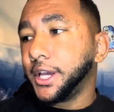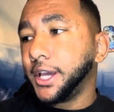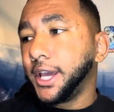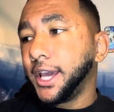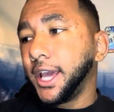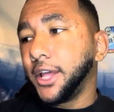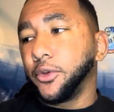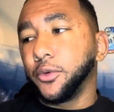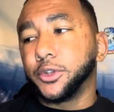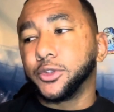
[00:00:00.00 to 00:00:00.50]

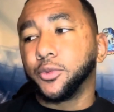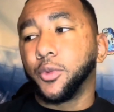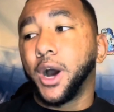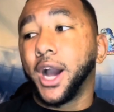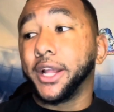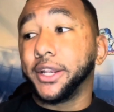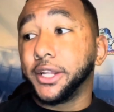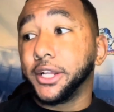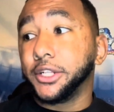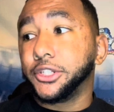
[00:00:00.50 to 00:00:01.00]
And the reason why I
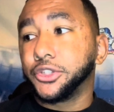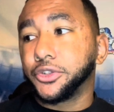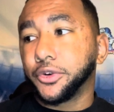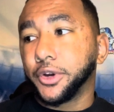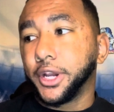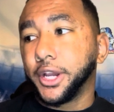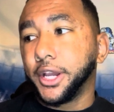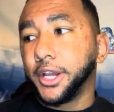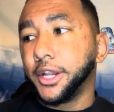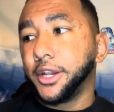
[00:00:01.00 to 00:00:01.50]
did
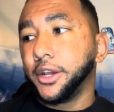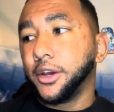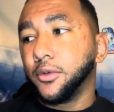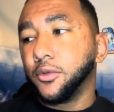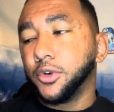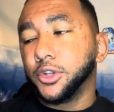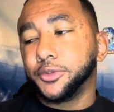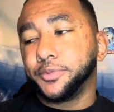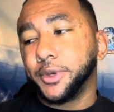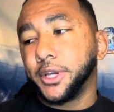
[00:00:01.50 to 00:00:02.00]
trade
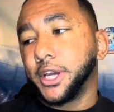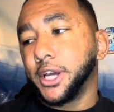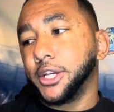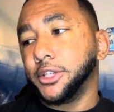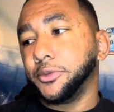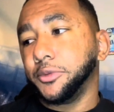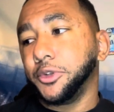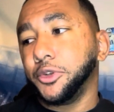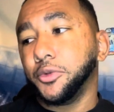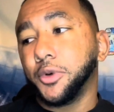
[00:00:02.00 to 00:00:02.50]
was
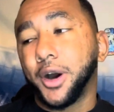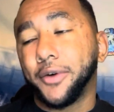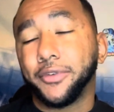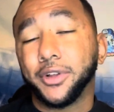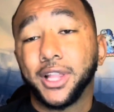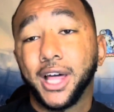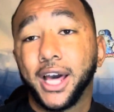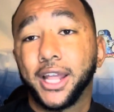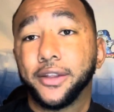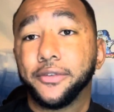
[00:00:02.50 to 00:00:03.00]
because we do have a
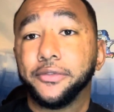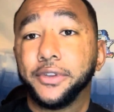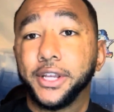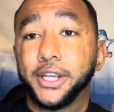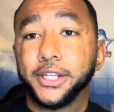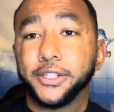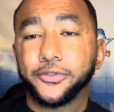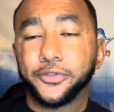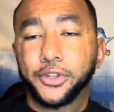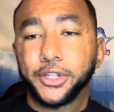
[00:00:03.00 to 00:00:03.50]
lot of
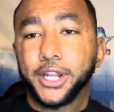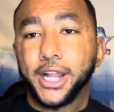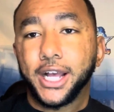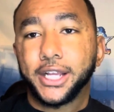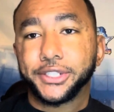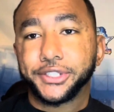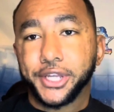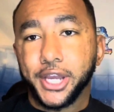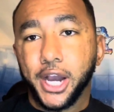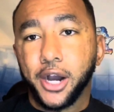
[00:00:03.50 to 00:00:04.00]
needs for the
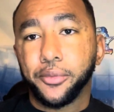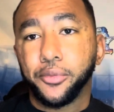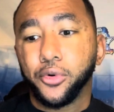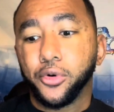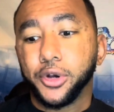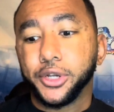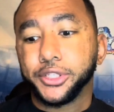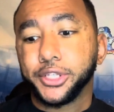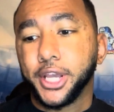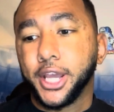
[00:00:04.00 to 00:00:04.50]
Dallas
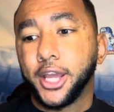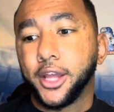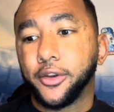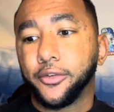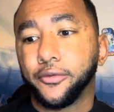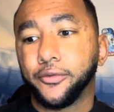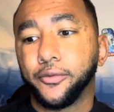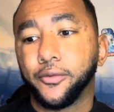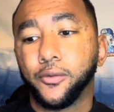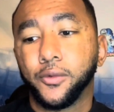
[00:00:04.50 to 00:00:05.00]
Cowboys, and
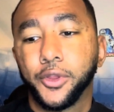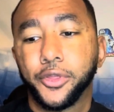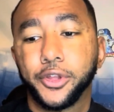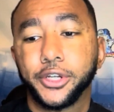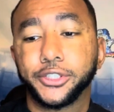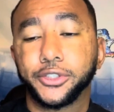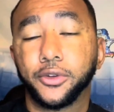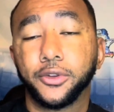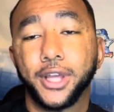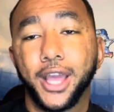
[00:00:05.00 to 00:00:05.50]
with
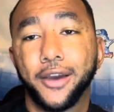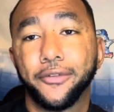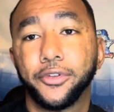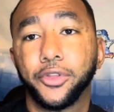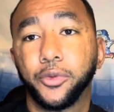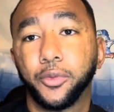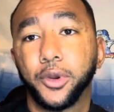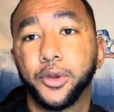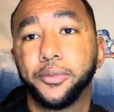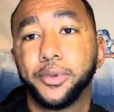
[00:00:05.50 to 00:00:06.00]
us only having
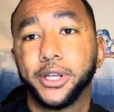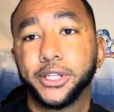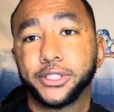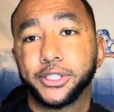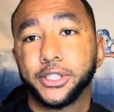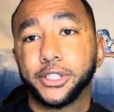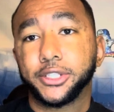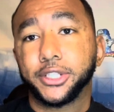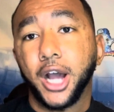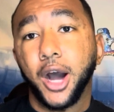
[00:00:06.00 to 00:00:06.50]
3 picks in
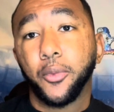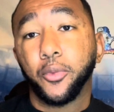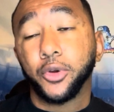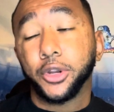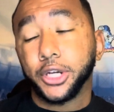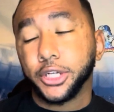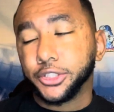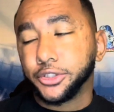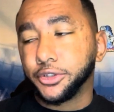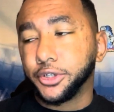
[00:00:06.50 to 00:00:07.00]
the top
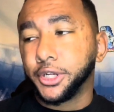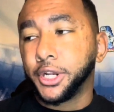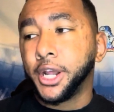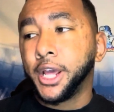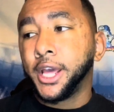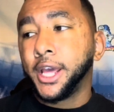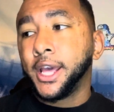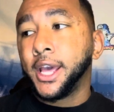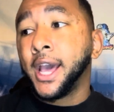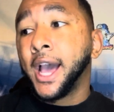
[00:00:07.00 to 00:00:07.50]
100,
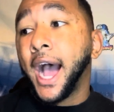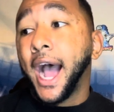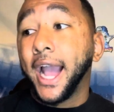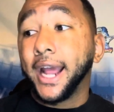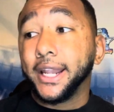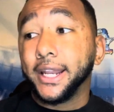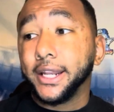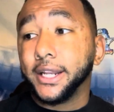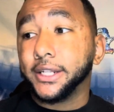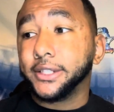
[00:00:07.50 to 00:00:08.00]
I
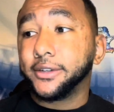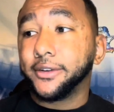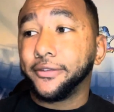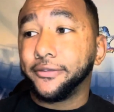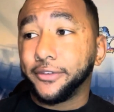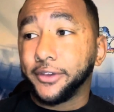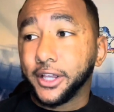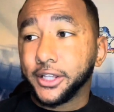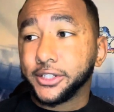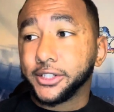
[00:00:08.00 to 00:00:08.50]
needed to
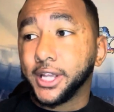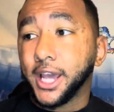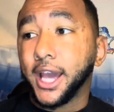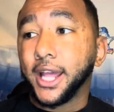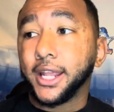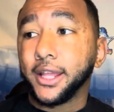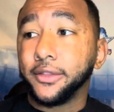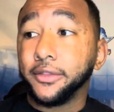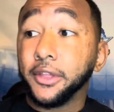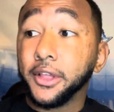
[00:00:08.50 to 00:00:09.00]
fix that
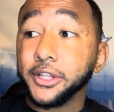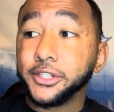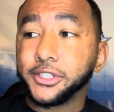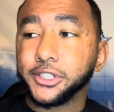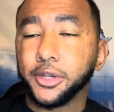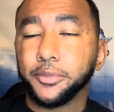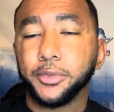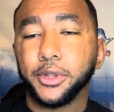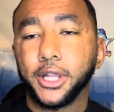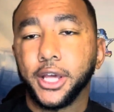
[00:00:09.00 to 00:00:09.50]
in this
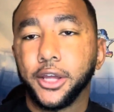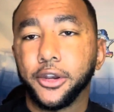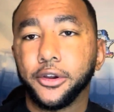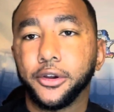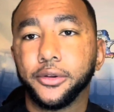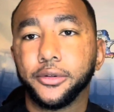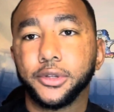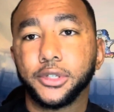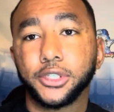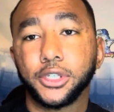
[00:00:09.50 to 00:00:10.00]
simulator.
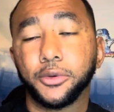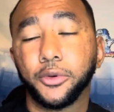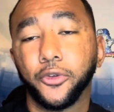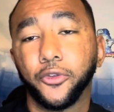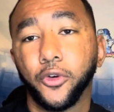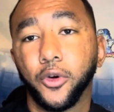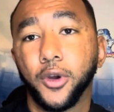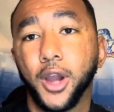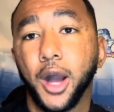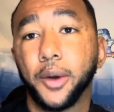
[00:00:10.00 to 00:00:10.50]
So
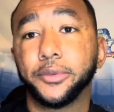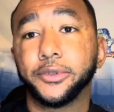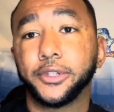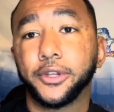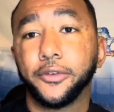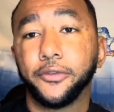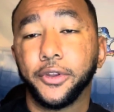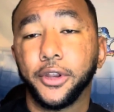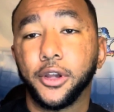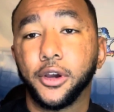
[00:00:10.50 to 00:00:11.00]
before we hop into the
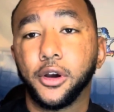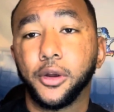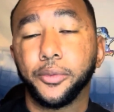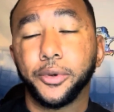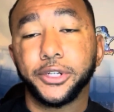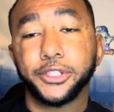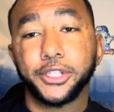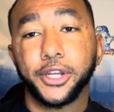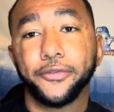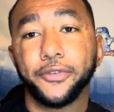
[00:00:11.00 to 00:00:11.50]
video, I
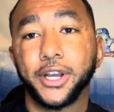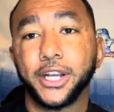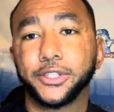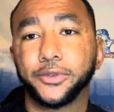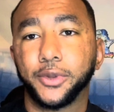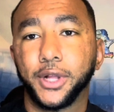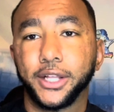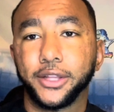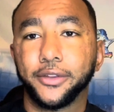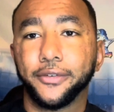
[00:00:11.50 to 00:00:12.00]
appreciate if you guys would
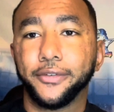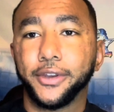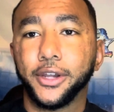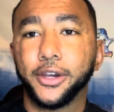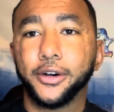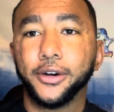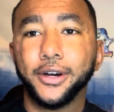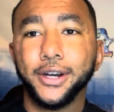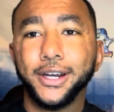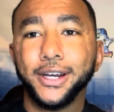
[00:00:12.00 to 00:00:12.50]
like the
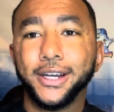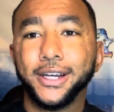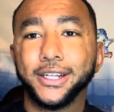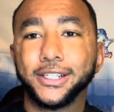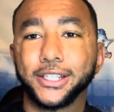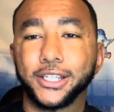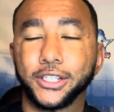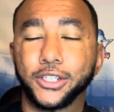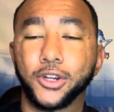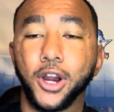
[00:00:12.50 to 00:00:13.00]
video.
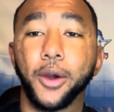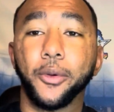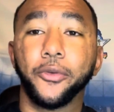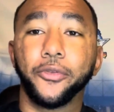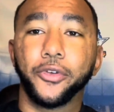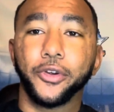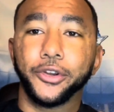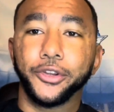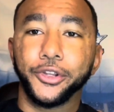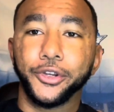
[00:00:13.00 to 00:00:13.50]
Subscribe if
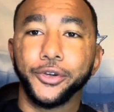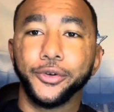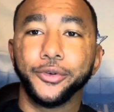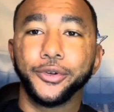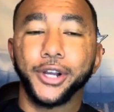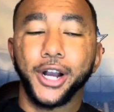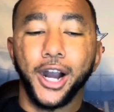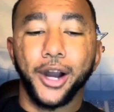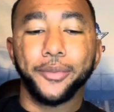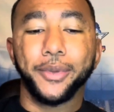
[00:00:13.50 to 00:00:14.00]
you're new,
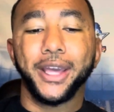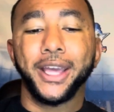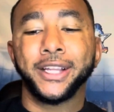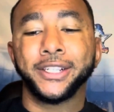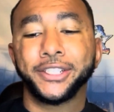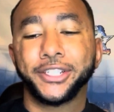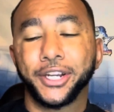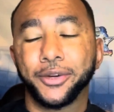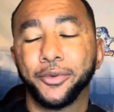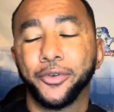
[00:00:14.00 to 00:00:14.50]
comment, and
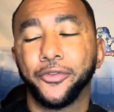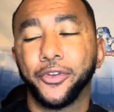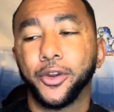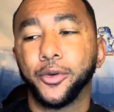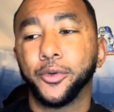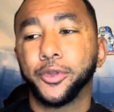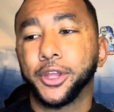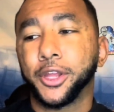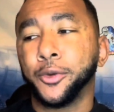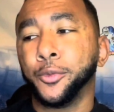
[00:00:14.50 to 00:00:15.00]
share my video
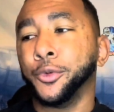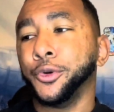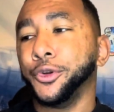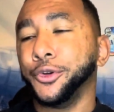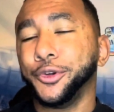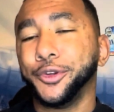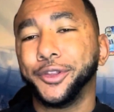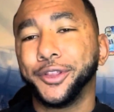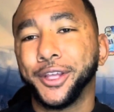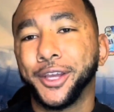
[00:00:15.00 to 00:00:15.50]
with anyone who
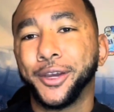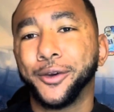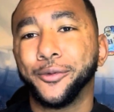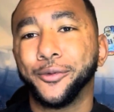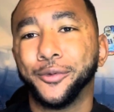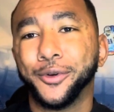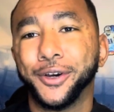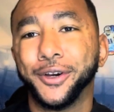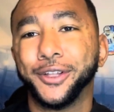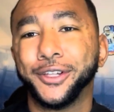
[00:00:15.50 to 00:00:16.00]
you think
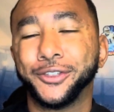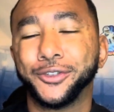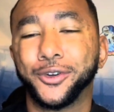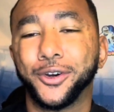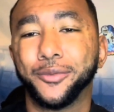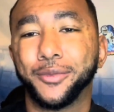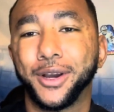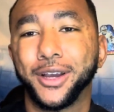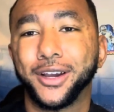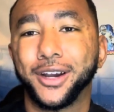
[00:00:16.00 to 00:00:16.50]
will enjoy
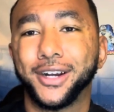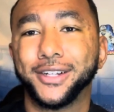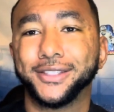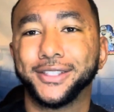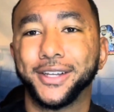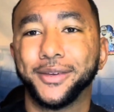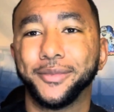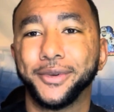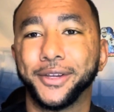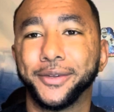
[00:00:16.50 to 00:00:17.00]
my
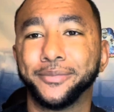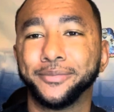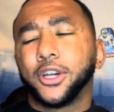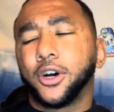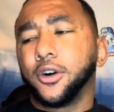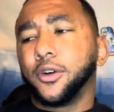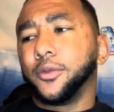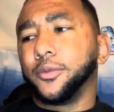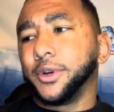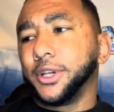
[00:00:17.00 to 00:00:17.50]
content, man.
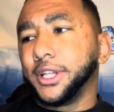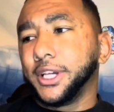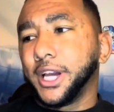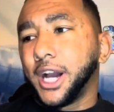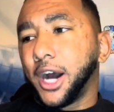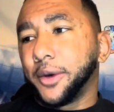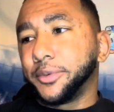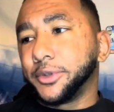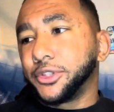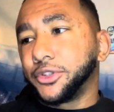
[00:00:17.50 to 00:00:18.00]
Oh, really
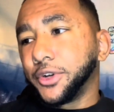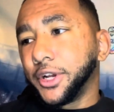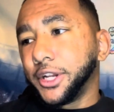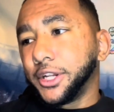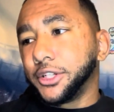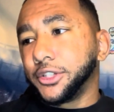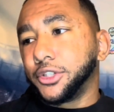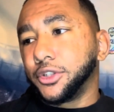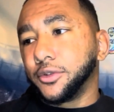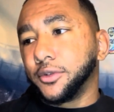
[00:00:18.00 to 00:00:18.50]
hopping straight
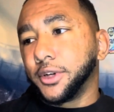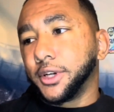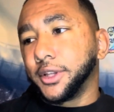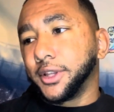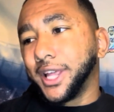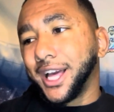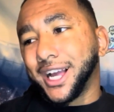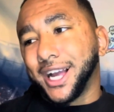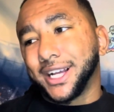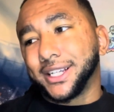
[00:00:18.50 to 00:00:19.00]
into it.
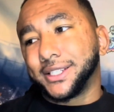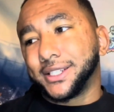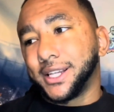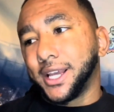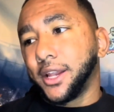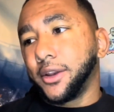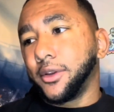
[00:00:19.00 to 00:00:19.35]
Like I said,